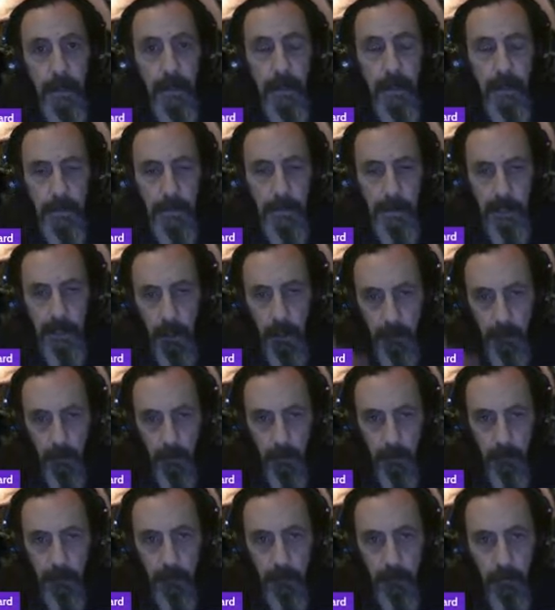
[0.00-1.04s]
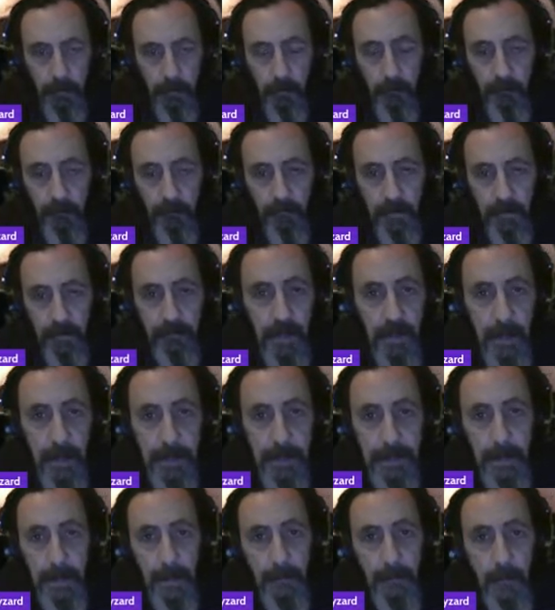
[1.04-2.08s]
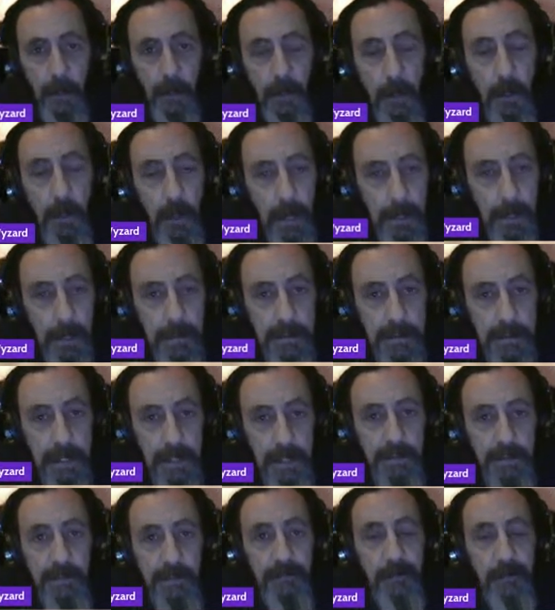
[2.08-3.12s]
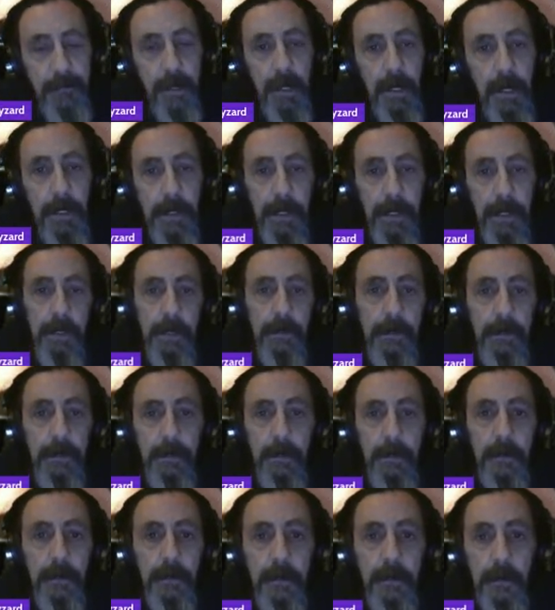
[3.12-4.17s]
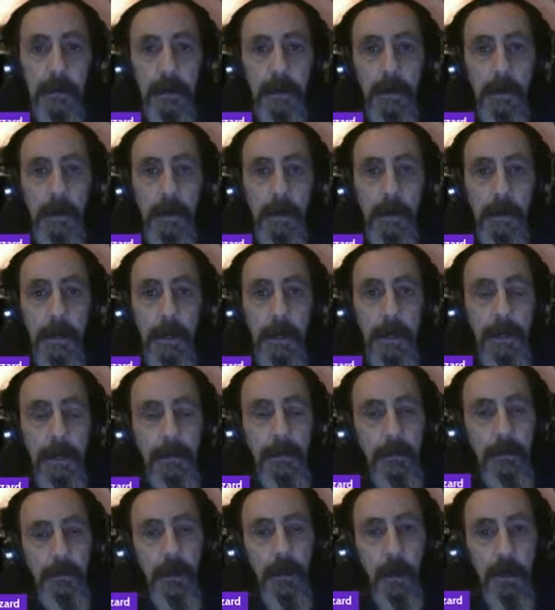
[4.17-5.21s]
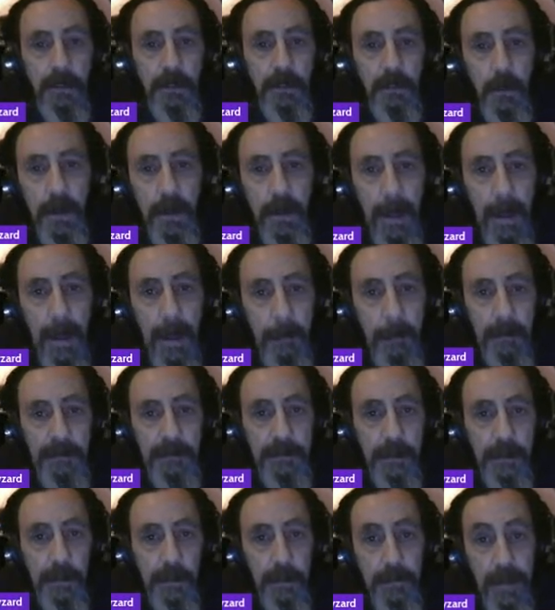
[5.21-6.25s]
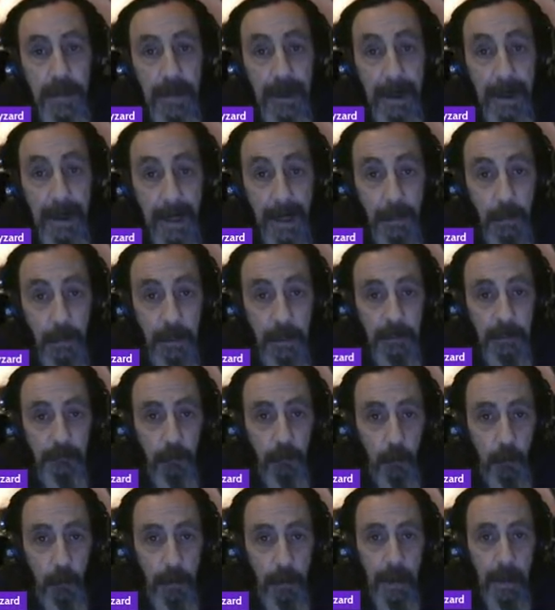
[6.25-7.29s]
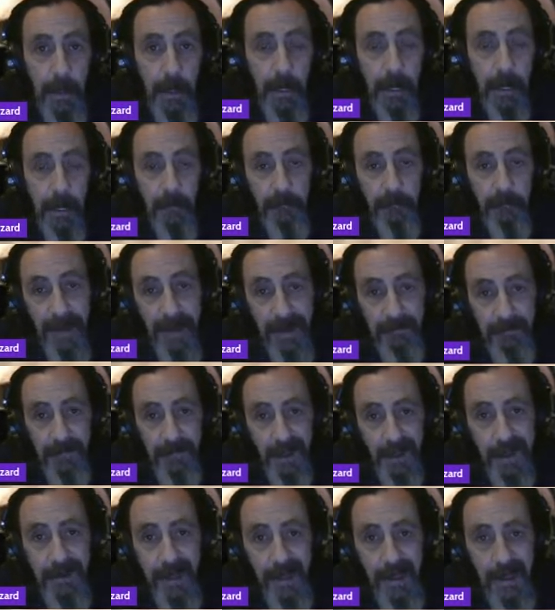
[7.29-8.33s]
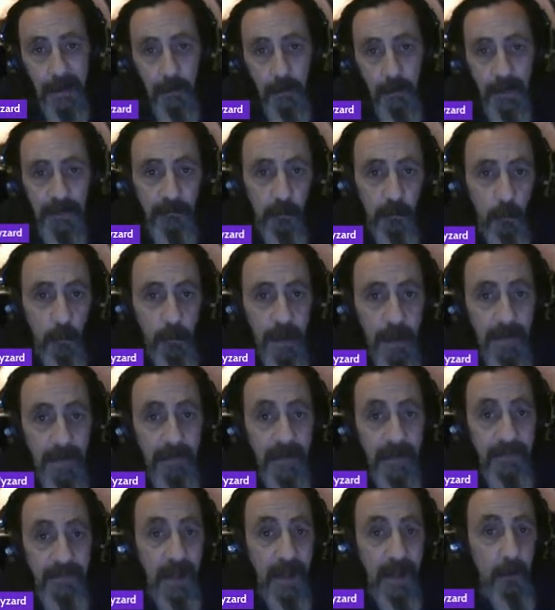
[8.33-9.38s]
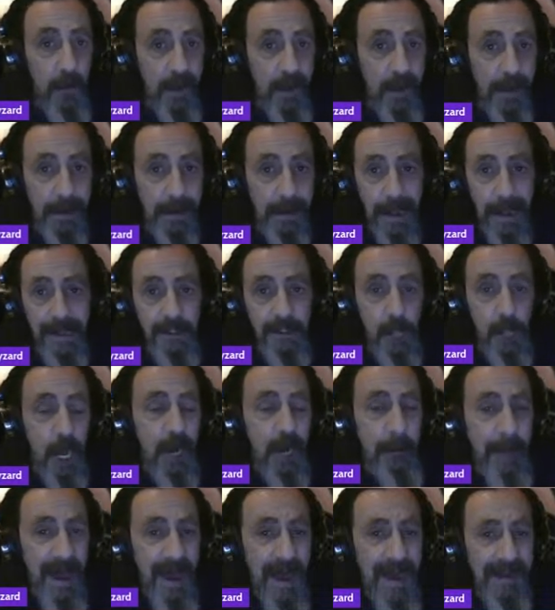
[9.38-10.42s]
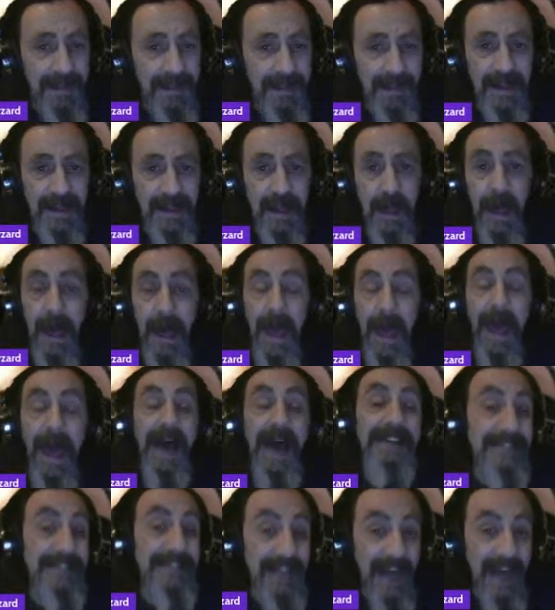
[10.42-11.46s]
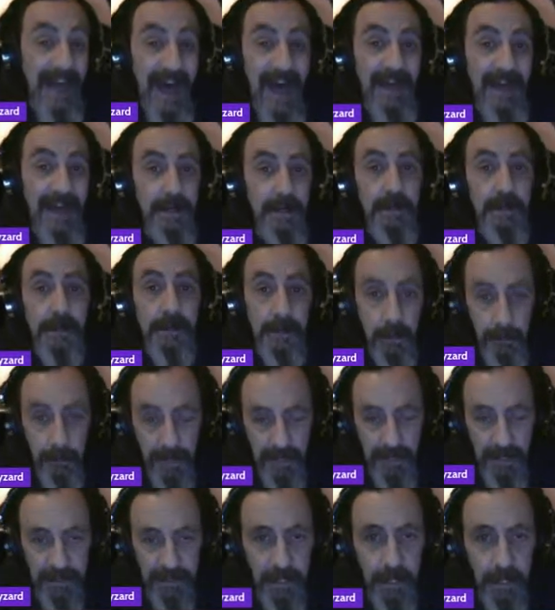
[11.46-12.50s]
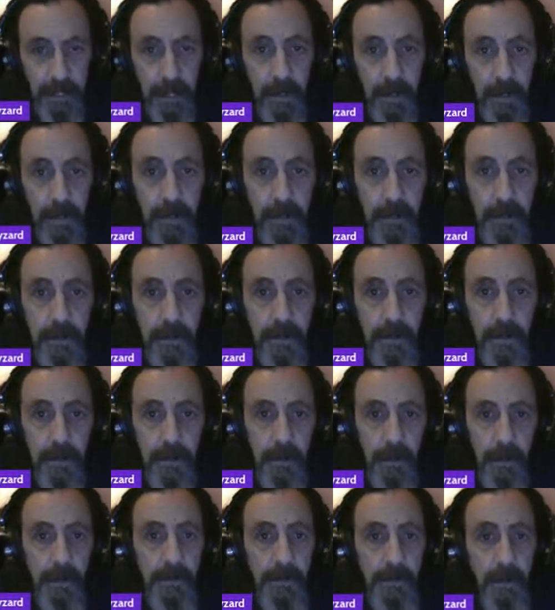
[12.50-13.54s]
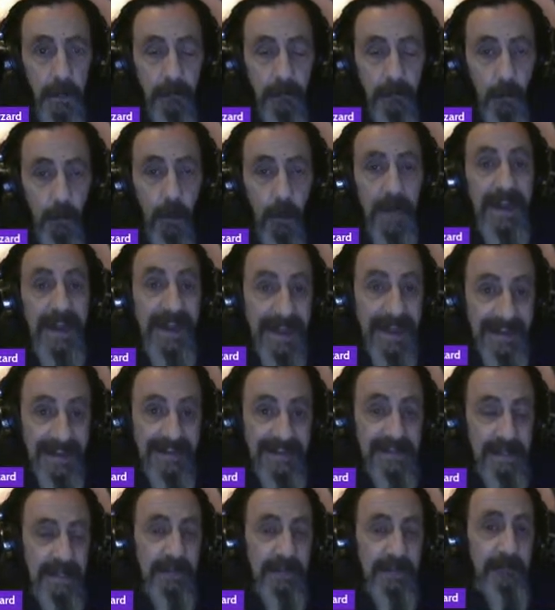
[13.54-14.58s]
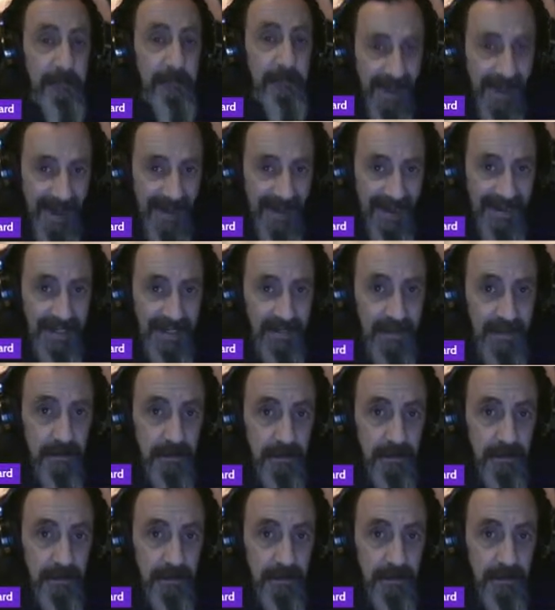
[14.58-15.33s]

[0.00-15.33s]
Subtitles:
And then you put a fifth line down there, United States of America. And you'll notice what happens there in that address format. You got a 5-line address format that they recognize automatically as not domestic. Therefore, it is in fact